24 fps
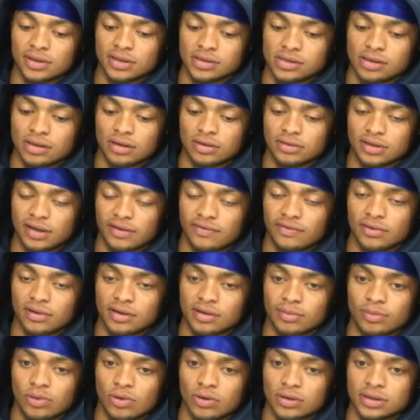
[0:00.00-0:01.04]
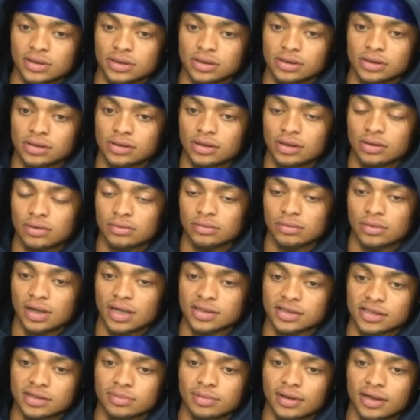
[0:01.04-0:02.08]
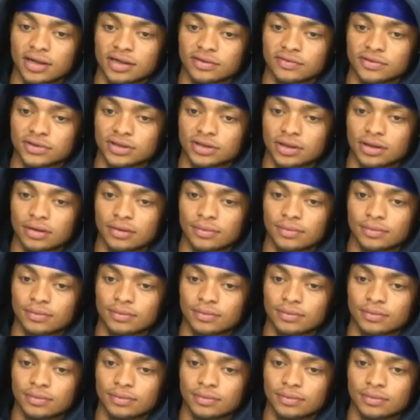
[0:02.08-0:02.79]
is, you know, definitely important to, you know, us as players for sure.